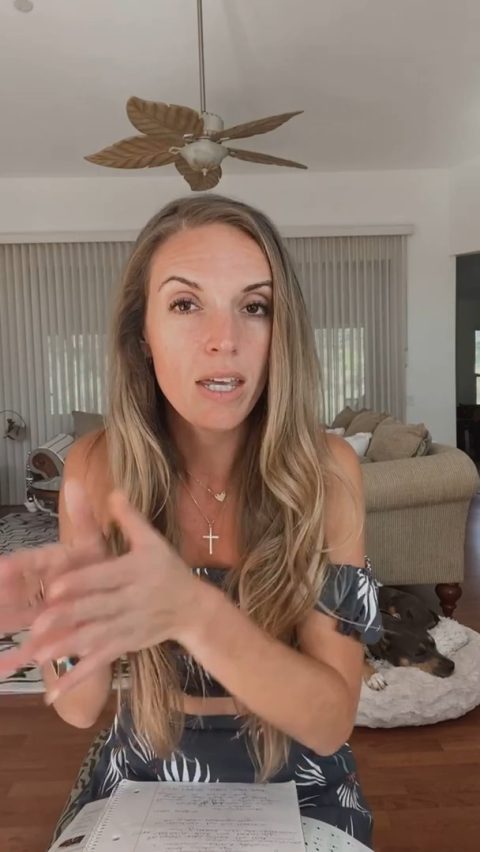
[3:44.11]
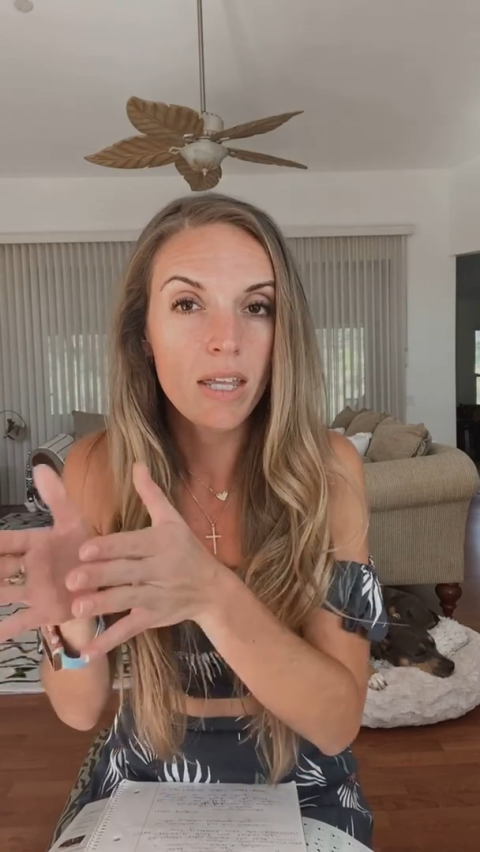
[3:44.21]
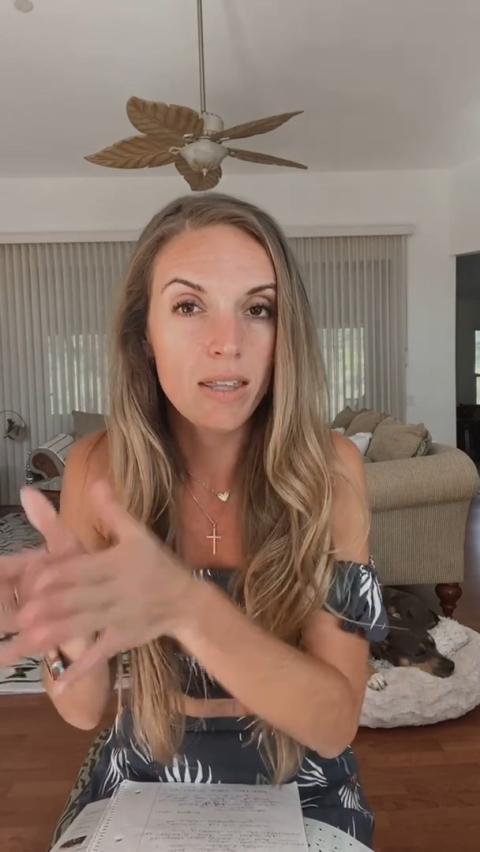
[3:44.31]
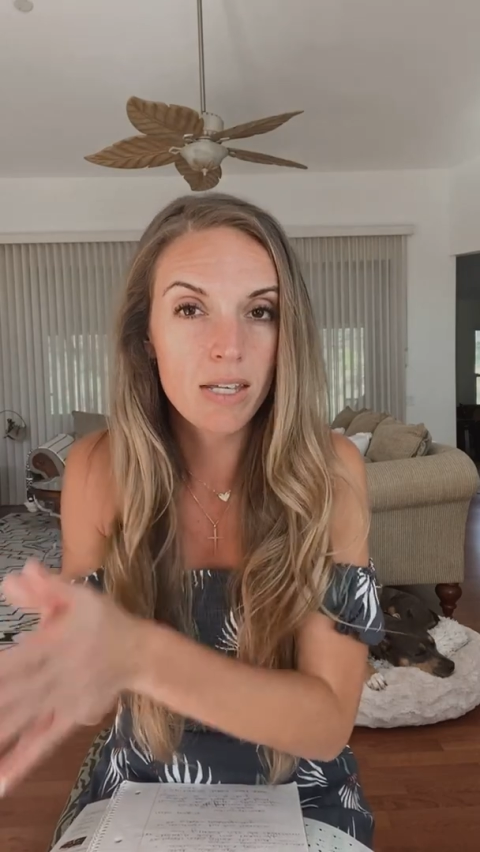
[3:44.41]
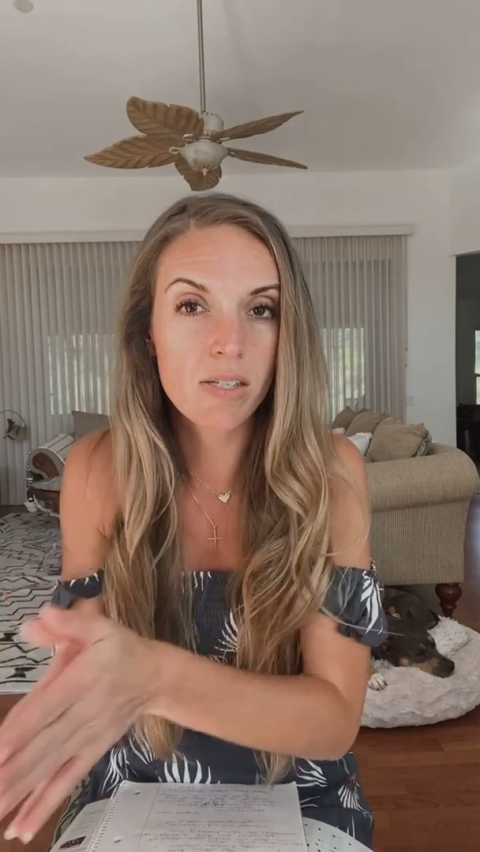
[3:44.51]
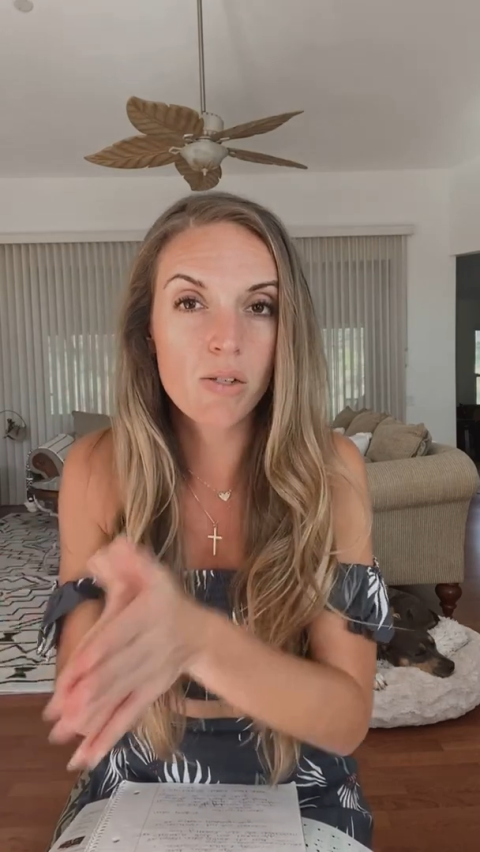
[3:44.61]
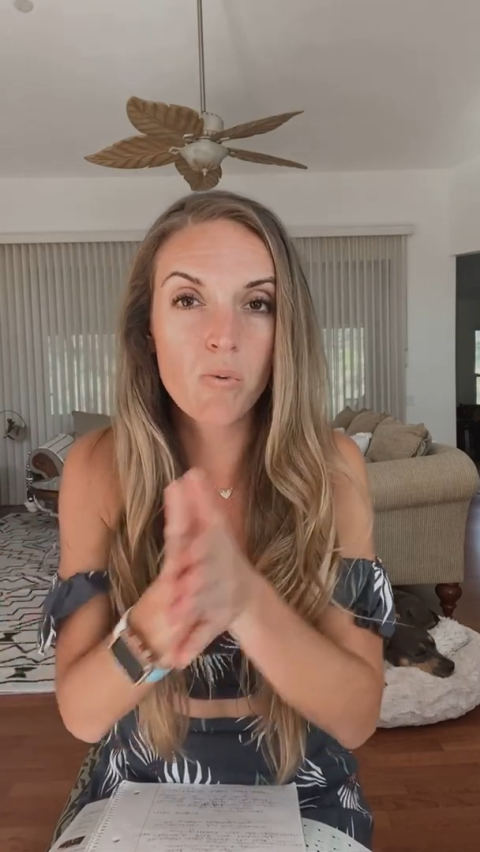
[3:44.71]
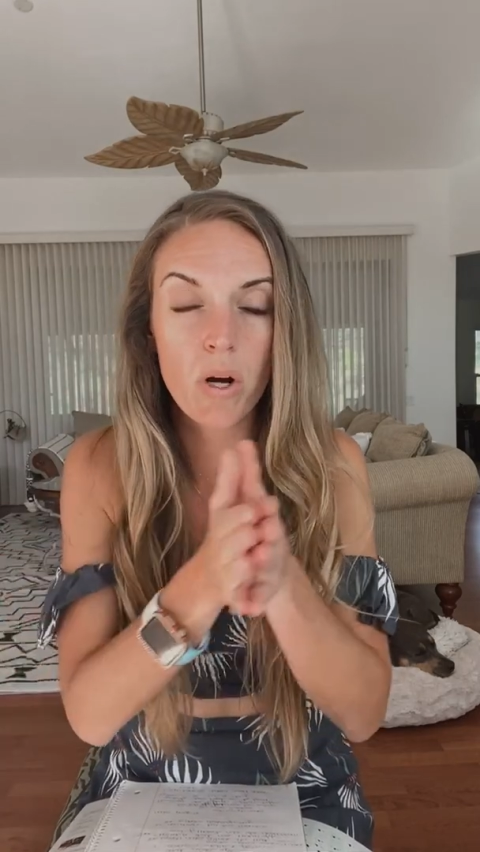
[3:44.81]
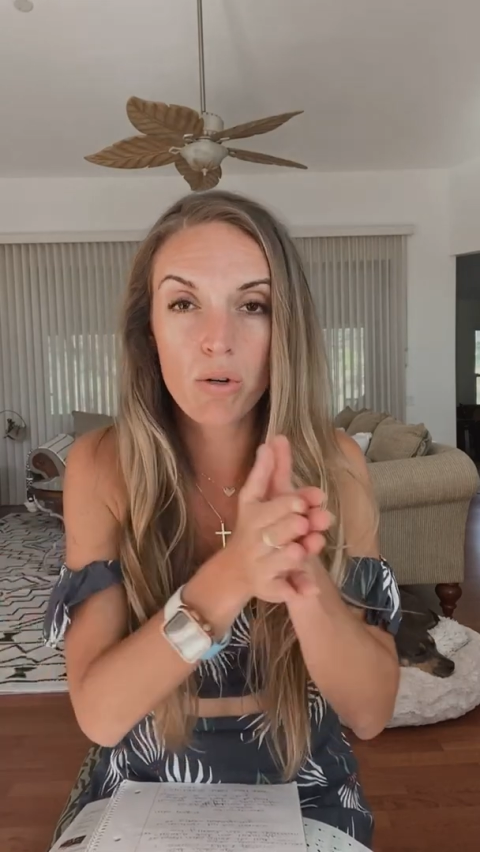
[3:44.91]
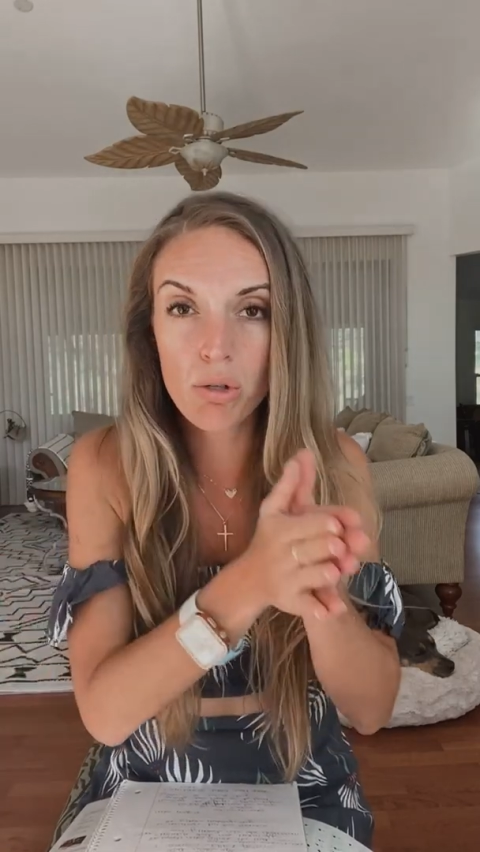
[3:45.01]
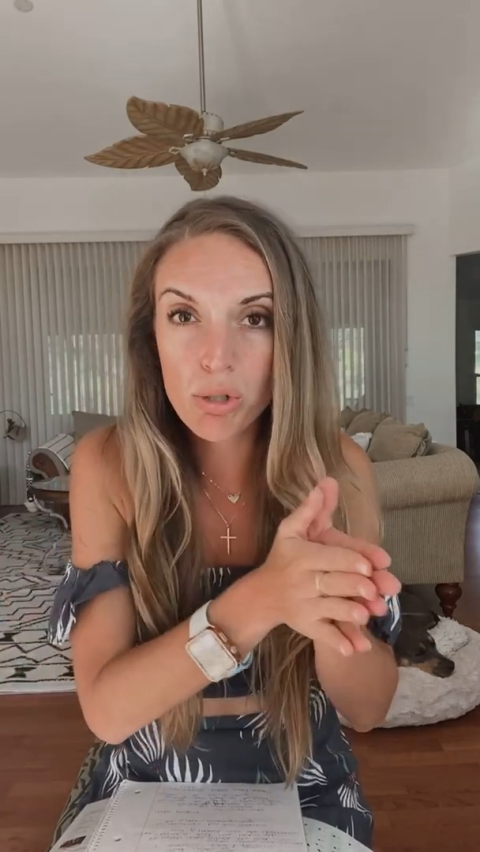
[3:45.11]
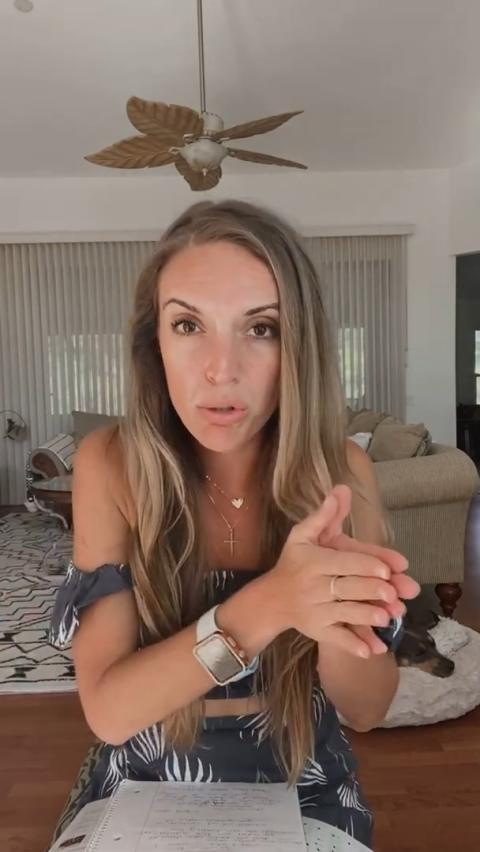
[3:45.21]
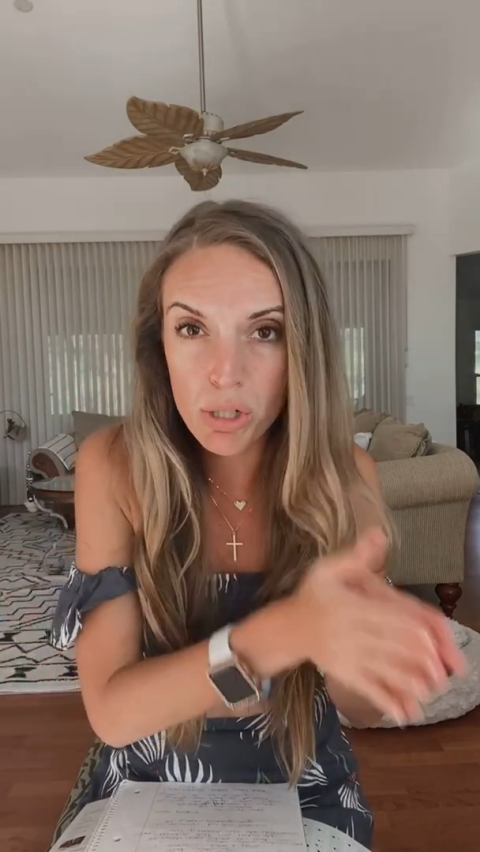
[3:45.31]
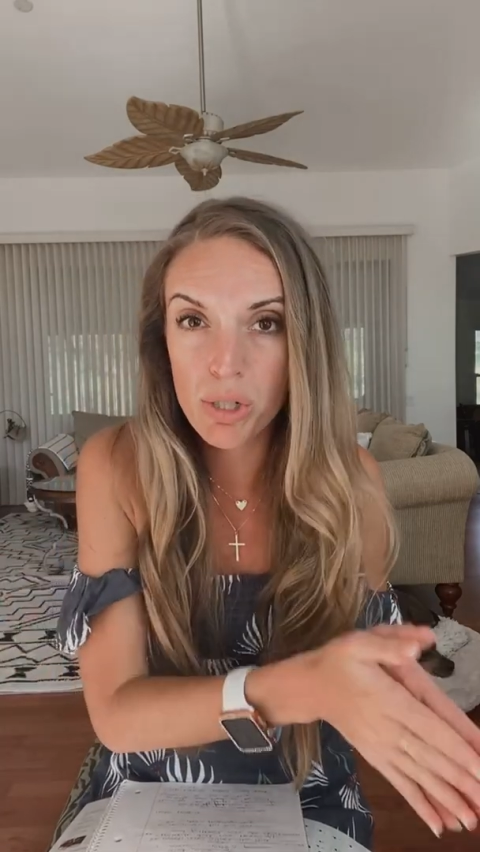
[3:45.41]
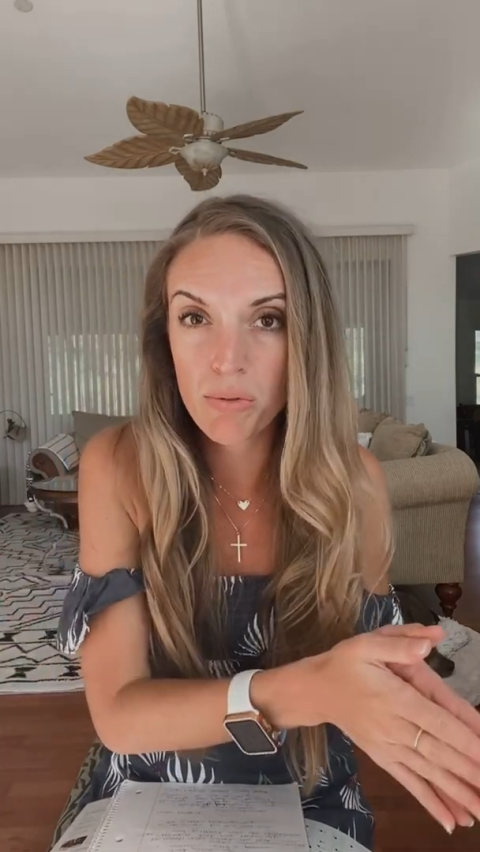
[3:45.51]
this is where
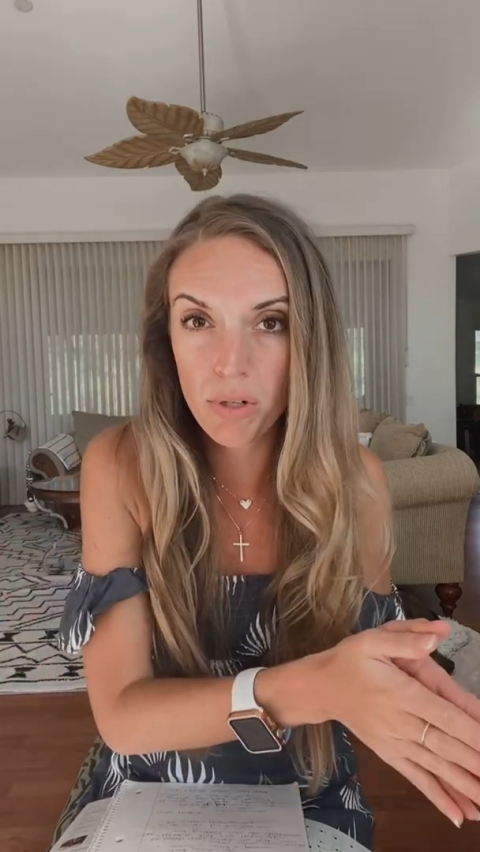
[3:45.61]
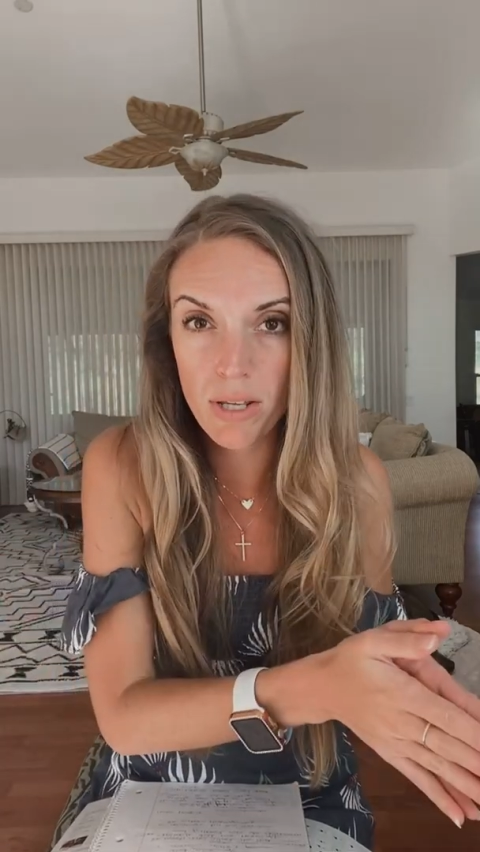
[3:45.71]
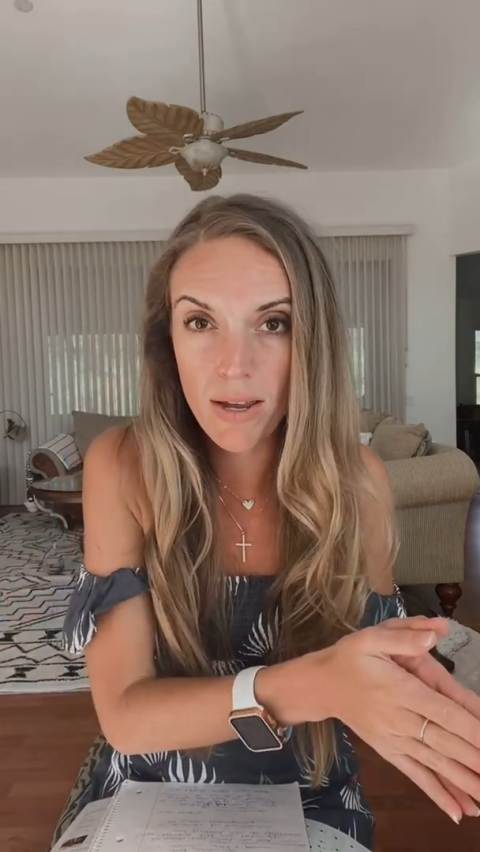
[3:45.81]
nutrition really